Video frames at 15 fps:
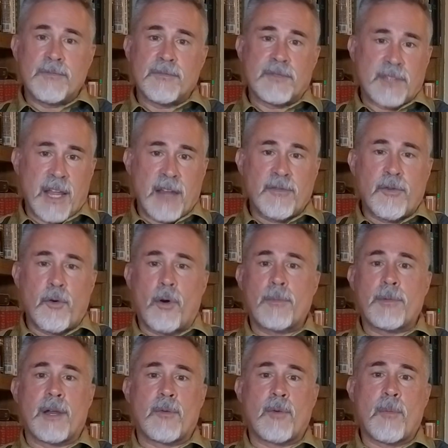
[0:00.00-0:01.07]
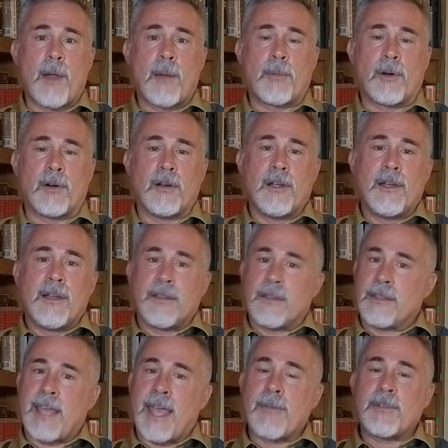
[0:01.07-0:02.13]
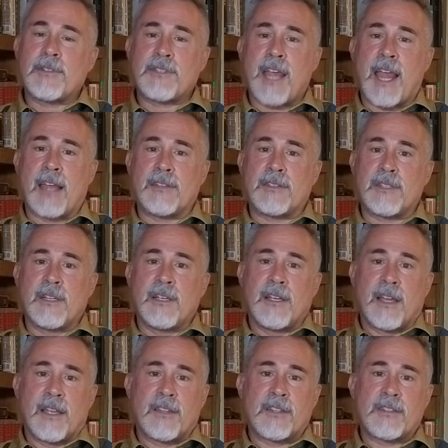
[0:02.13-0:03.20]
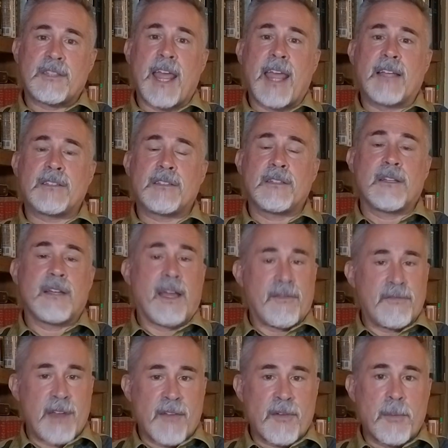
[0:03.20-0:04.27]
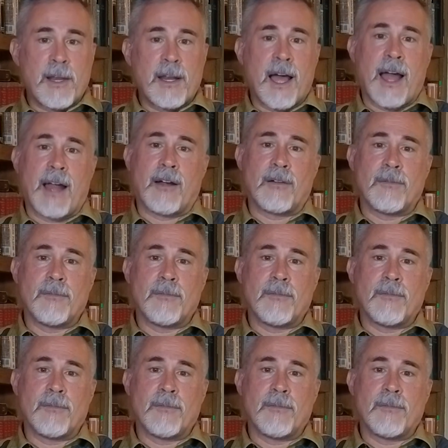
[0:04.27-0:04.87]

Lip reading: stay informed, and remember, the game has changed and the stakes have never been higher.